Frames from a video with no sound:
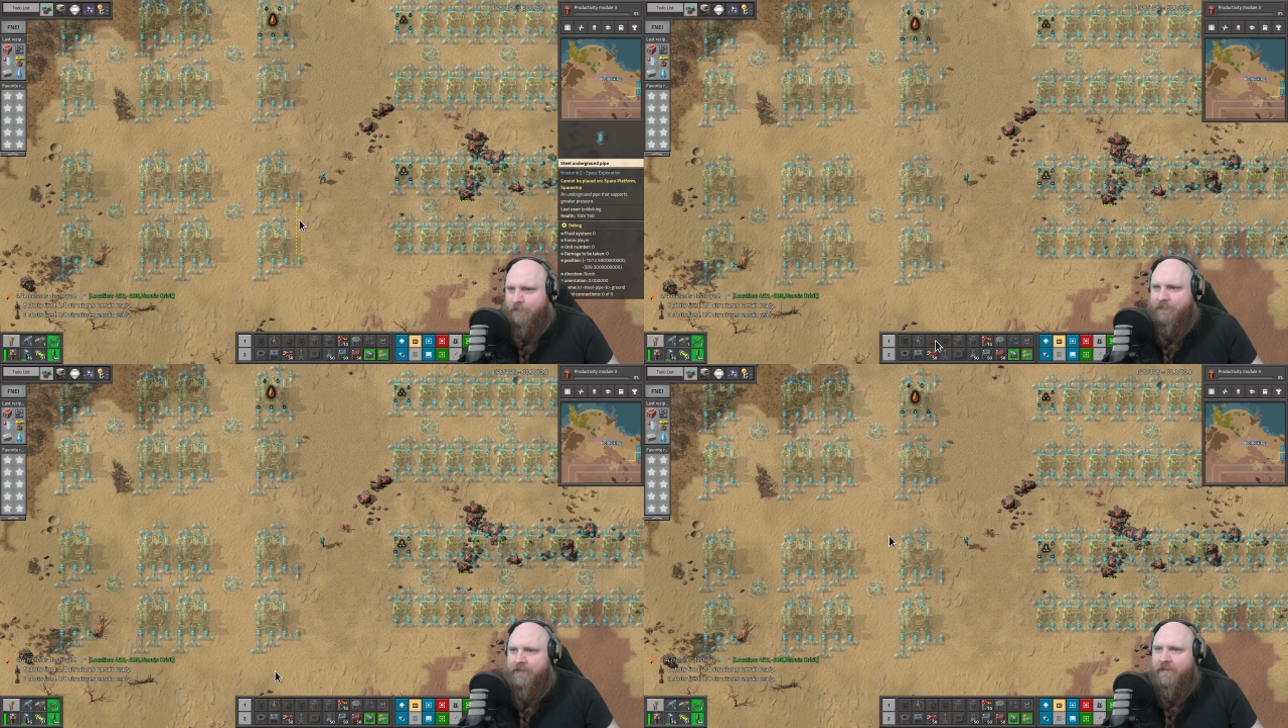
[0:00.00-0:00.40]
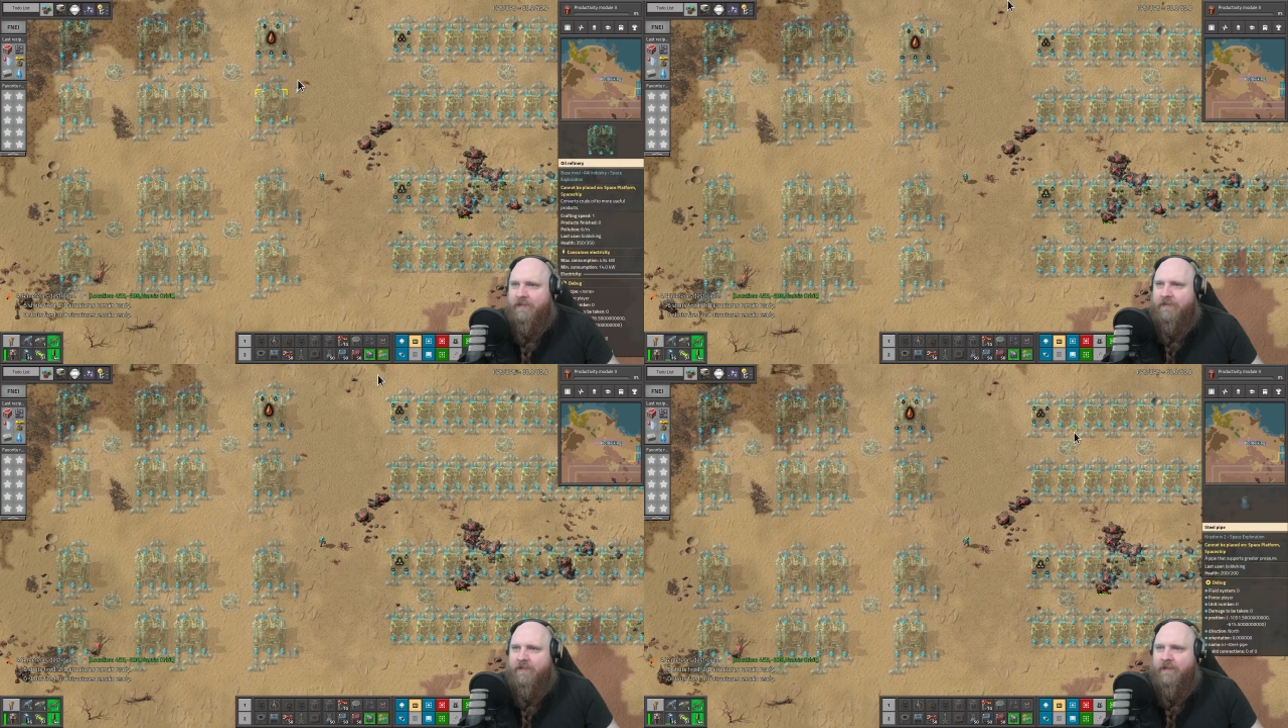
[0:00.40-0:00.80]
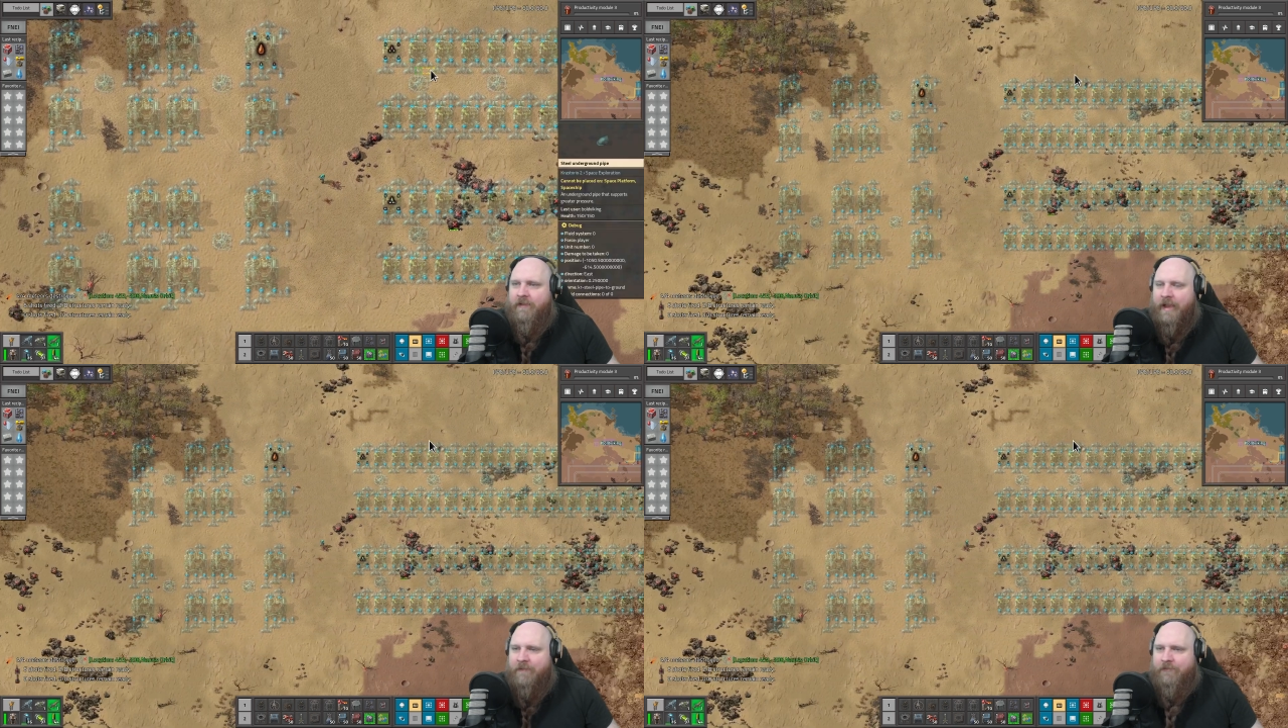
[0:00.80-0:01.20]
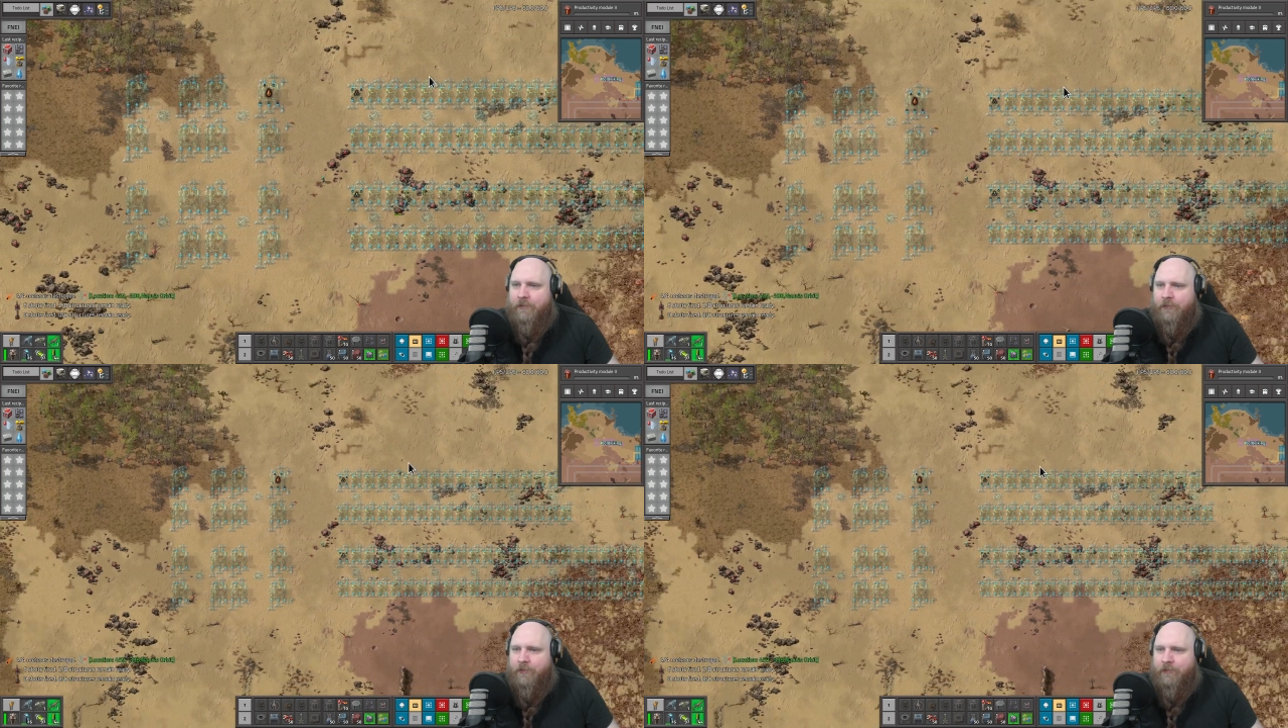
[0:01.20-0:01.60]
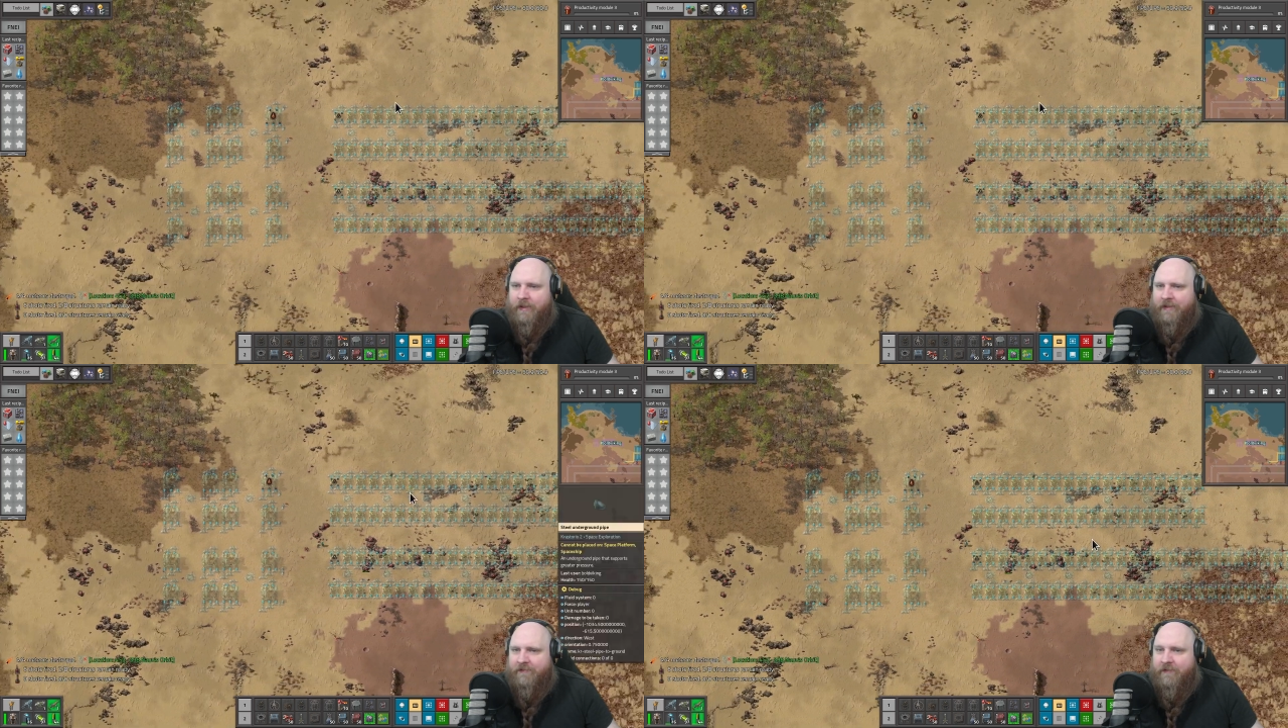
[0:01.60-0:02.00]
Done, done, done. Heavy oil
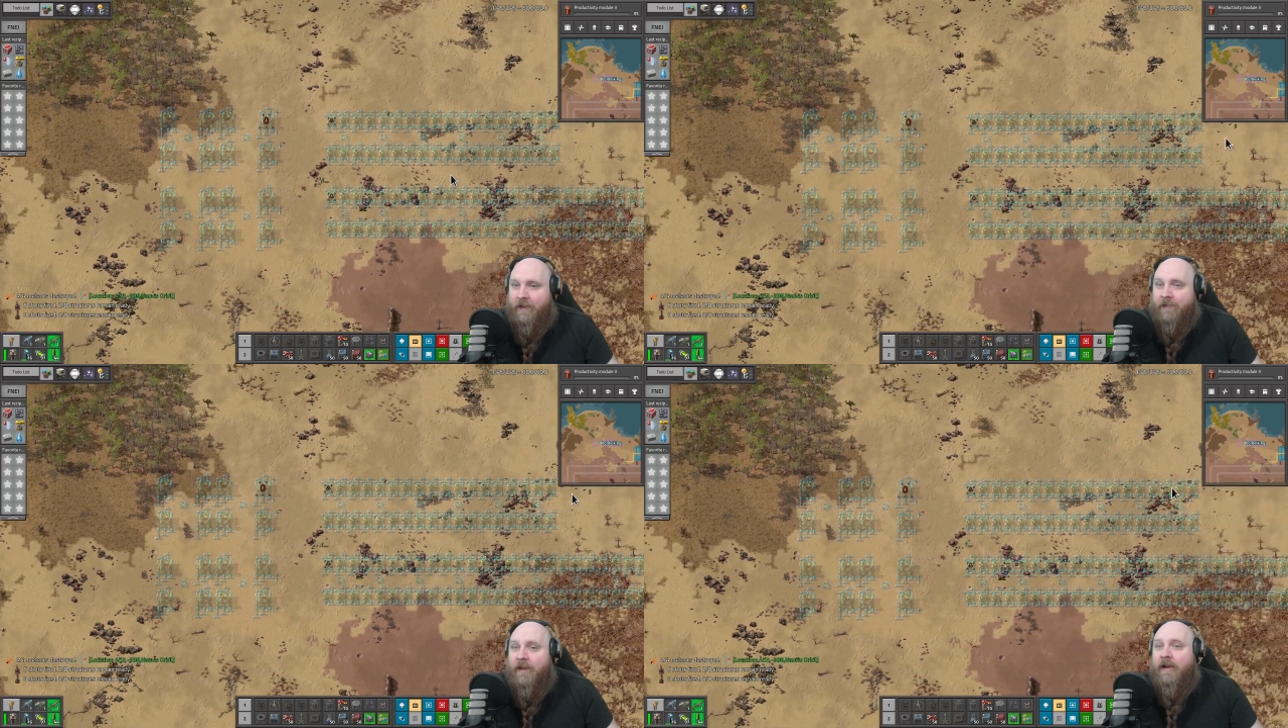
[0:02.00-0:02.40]
is done.